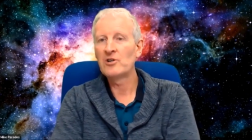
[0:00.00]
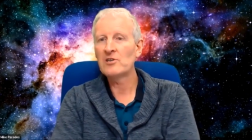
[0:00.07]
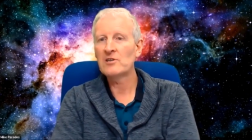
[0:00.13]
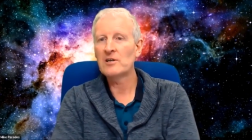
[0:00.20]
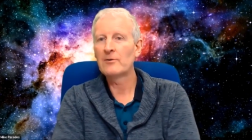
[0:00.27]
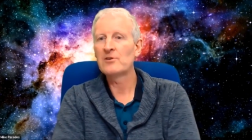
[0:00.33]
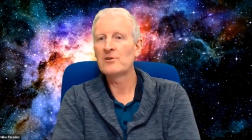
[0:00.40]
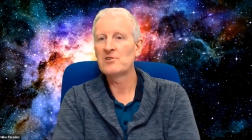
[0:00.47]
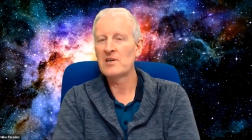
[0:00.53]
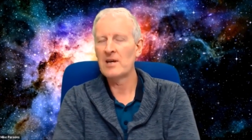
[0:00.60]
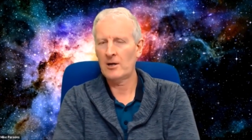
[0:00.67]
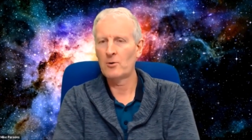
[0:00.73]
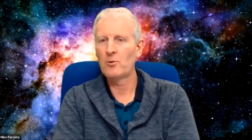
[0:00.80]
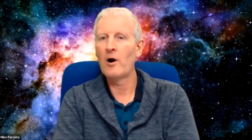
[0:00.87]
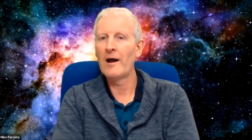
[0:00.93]
just going to
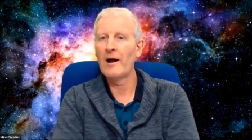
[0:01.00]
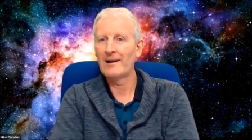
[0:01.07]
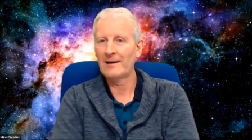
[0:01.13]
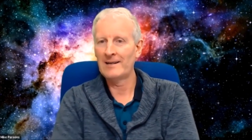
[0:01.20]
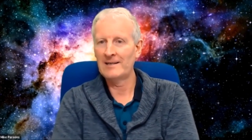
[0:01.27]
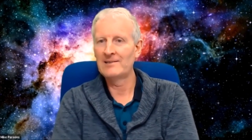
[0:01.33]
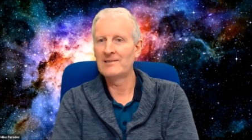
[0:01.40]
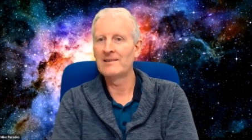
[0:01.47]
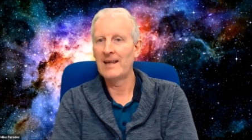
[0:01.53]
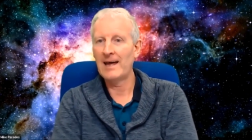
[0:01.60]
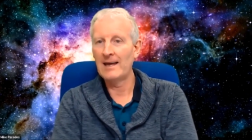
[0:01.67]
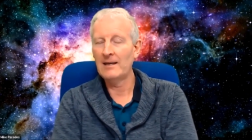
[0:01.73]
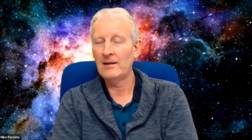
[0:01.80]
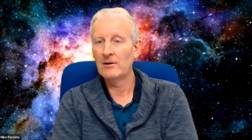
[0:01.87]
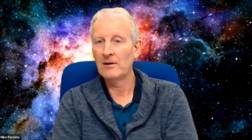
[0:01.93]
sit quietly
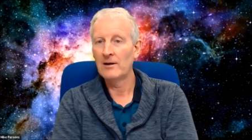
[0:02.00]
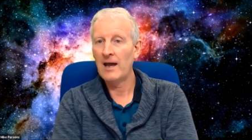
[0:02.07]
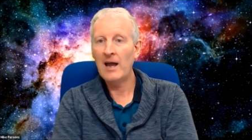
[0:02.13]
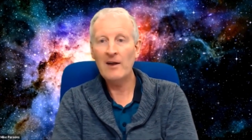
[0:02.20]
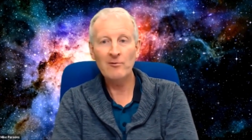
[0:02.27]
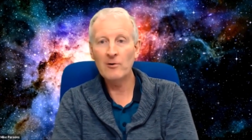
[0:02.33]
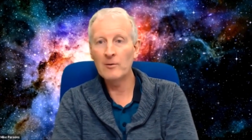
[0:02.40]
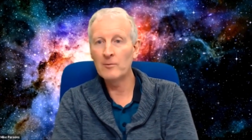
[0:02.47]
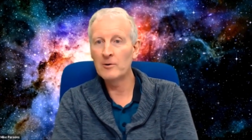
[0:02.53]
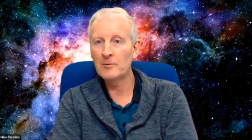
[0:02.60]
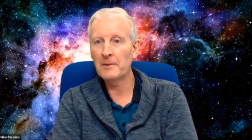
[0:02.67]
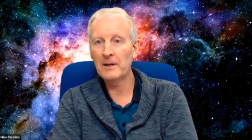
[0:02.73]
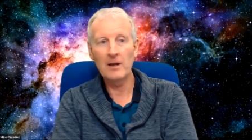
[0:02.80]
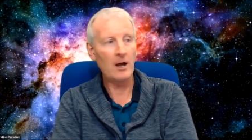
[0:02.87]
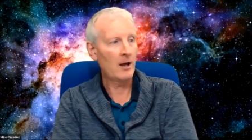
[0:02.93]
today," everyone would
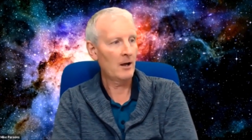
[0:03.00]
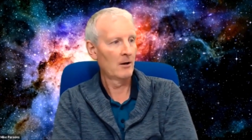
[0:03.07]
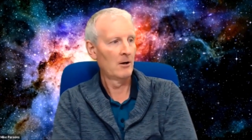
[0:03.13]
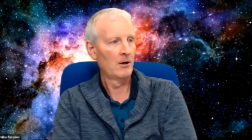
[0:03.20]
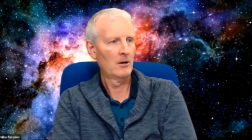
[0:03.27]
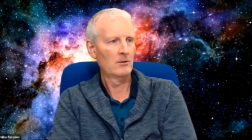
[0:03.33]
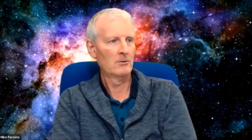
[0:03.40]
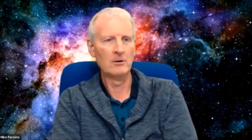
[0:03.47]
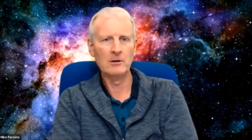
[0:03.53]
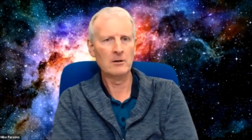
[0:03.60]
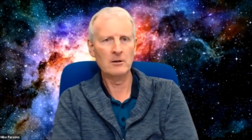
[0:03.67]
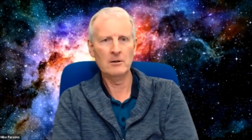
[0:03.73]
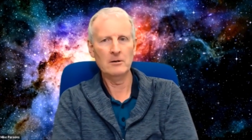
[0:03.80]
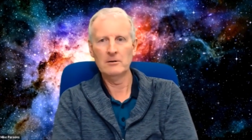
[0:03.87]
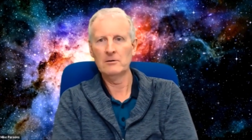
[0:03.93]
be like,
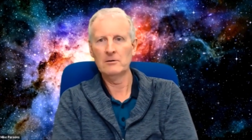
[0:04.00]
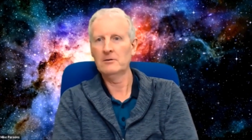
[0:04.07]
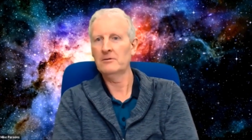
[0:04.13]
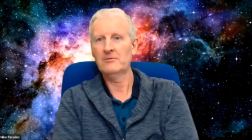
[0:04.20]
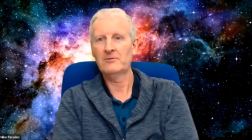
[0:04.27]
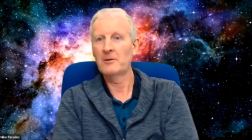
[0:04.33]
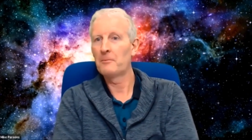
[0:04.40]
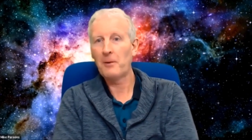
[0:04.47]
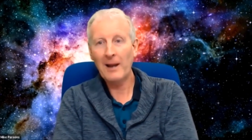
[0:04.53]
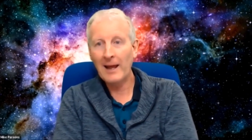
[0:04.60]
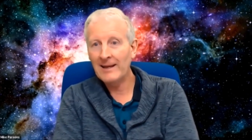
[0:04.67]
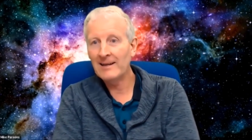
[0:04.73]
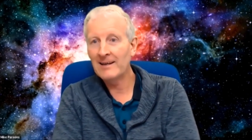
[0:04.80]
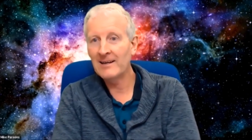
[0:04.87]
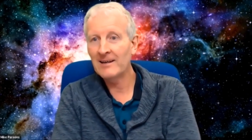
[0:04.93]
"Oh,
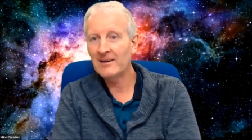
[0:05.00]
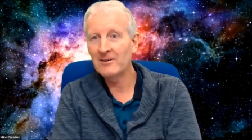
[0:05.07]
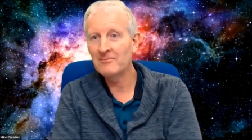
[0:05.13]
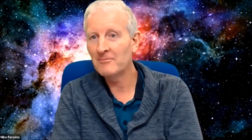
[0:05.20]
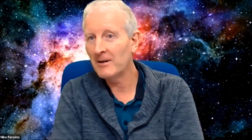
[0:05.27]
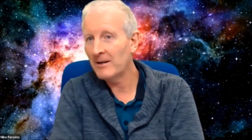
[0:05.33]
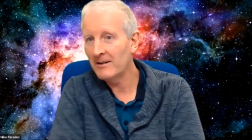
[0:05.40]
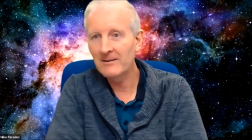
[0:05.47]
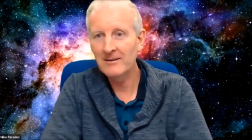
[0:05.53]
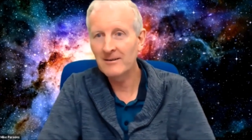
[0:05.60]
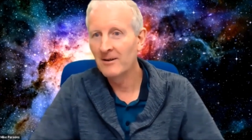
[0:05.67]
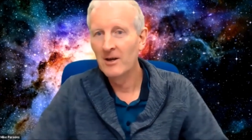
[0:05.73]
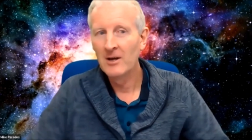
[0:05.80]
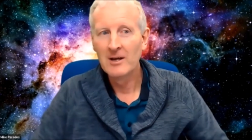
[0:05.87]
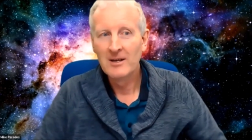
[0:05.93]
complaining and
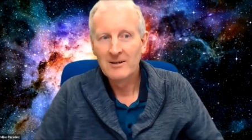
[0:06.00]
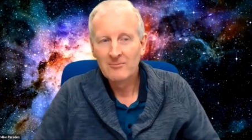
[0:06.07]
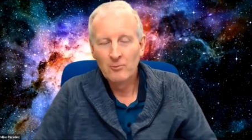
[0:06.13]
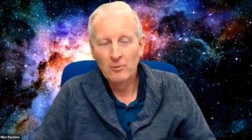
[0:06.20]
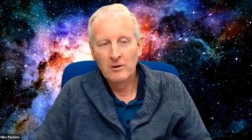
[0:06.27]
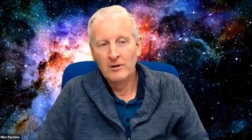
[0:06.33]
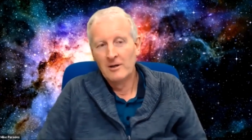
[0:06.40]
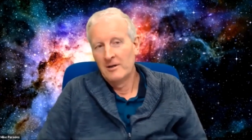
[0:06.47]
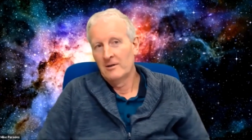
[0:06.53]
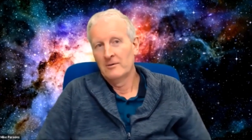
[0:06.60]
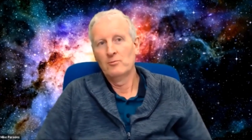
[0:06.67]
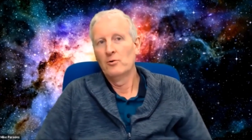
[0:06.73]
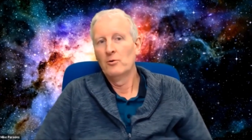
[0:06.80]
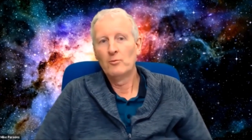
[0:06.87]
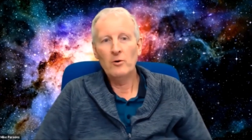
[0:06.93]
moaning."
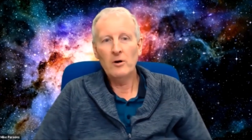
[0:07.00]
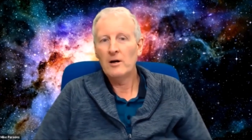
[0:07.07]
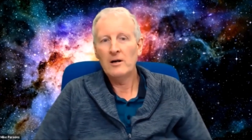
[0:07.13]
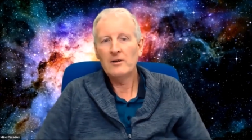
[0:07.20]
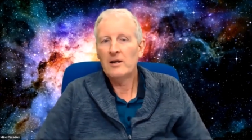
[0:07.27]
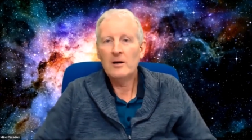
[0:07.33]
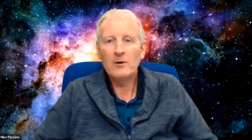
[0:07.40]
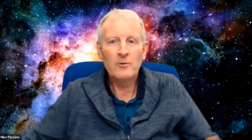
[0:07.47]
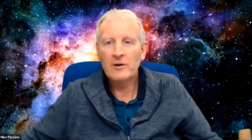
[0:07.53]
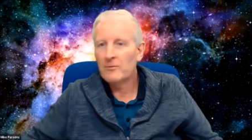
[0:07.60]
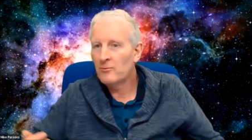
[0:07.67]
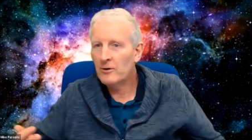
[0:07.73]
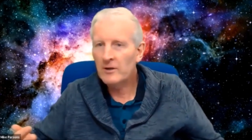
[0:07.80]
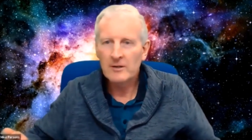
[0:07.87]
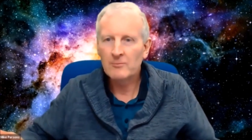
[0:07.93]
Well, no, we
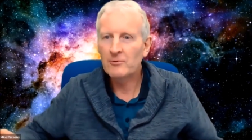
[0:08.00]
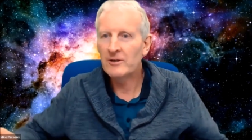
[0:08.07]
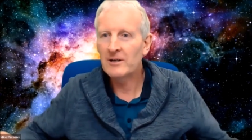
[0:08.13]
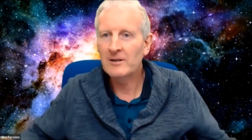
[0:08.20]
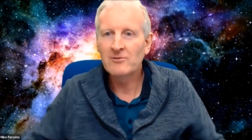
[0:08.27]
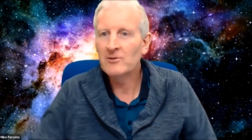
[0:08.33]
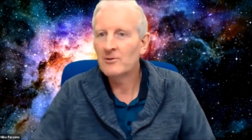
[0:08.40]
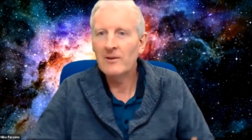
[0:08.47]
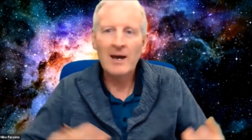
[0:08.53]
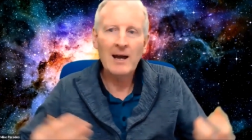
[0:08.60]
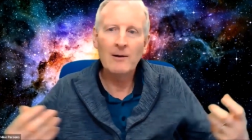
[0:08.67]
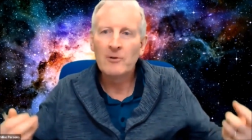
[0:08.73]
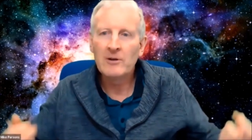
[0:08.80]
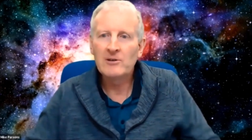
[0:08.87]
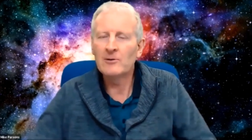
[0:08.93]
we we don't do that.
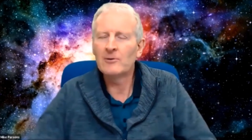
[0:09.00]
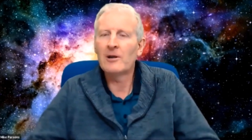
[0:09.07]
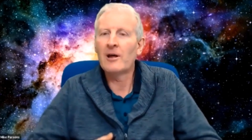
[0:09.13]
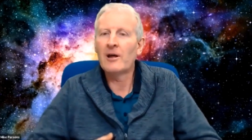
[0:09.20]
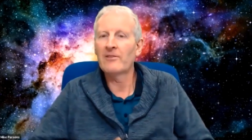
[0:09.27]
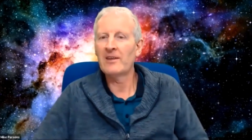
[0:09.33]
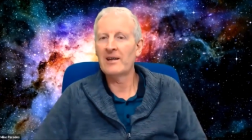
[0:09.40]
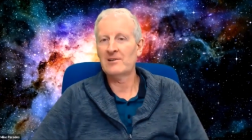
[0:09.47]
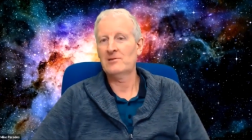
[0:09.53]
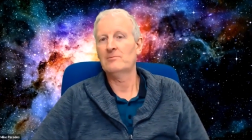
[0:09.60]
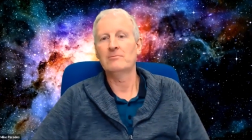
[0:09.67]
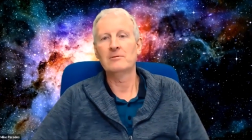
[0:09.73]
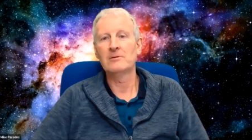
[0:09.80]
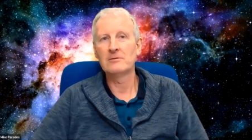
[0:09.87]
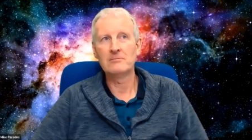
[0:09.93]
We do it like this.
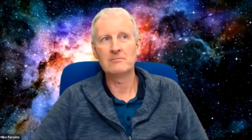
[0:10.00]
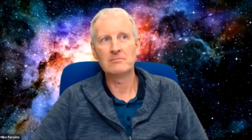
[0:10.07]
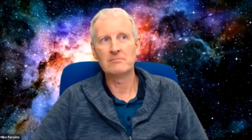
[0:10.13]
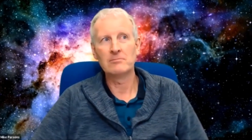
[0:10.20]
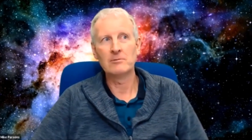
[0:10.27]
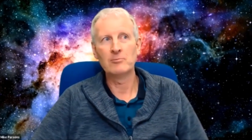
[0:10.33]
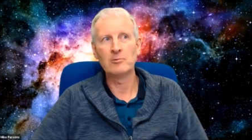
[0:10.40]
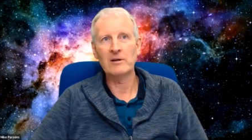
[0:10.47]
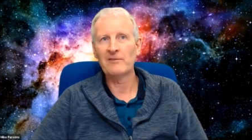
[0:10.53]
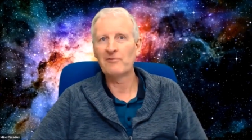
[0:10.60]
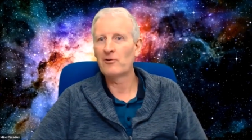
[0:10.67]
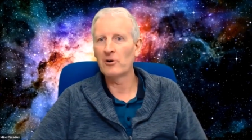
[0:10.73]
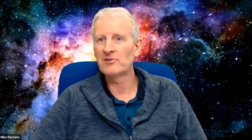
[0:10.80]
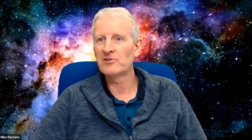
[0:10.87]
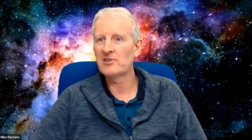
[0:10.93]
Well, but what if
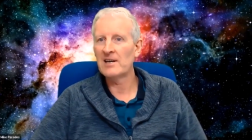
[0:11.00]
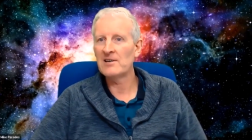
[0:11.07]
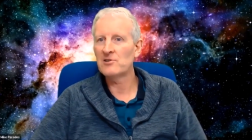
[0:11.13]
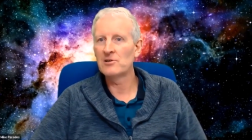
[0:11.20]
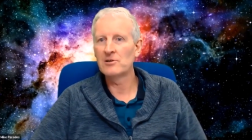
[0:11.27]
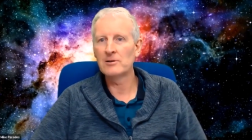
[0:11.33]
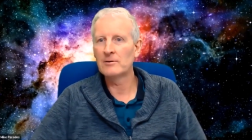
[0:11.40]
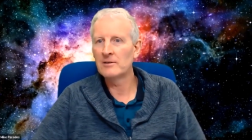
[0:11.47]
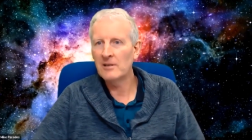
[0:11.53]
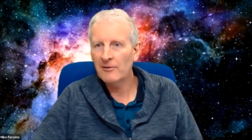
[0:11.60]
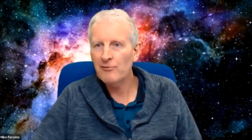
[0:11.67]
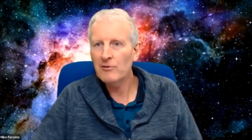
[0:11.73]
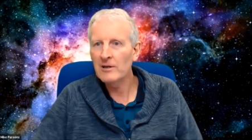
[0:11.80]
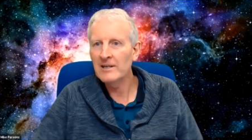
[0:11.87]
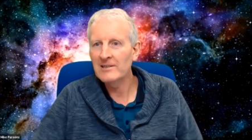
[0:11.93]
God says to do it
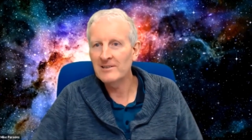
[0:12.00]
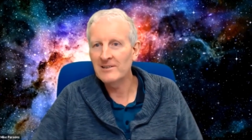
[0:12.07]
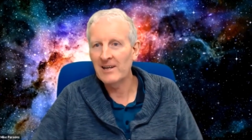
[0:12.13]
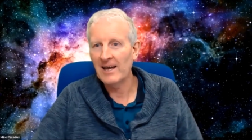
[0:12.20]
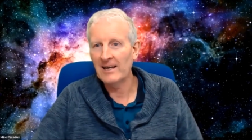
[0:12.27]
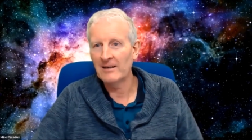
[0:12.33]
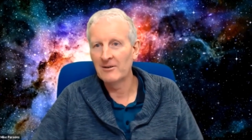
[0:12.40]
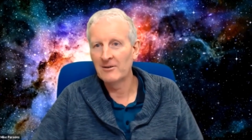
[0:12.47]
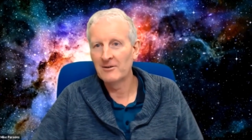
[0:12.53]
differently today?